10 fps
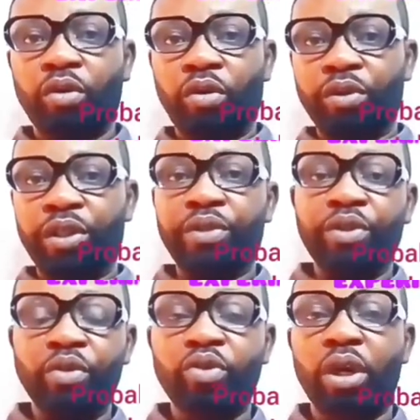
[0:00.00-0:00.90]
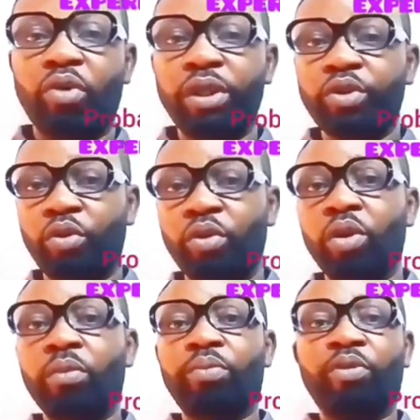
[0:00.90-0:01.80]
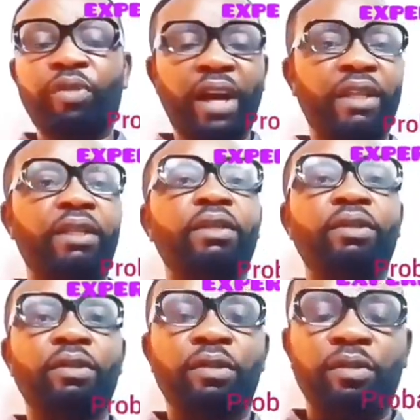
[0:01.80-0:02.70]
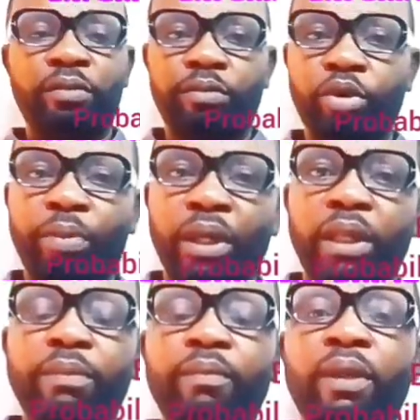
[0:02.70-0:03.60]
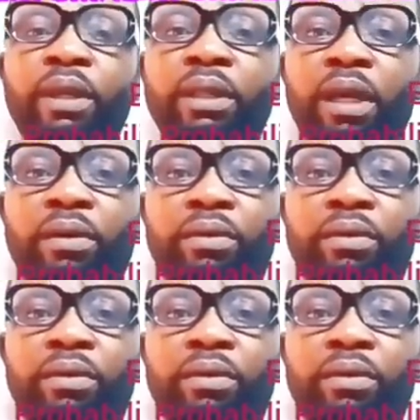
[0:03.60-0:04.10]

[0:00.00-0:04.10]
or the result you are going to provide properly. Now,